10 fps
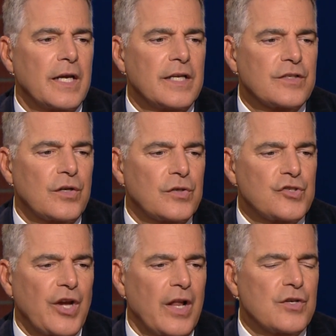Is it
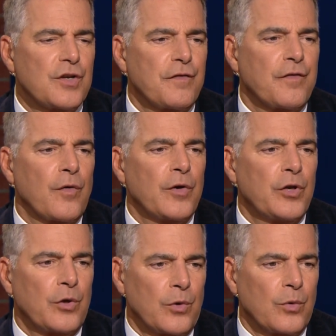challenging for
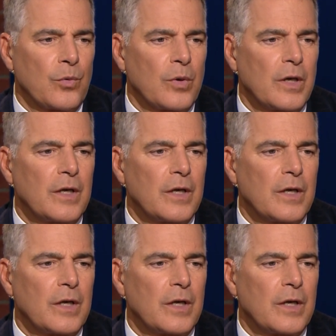you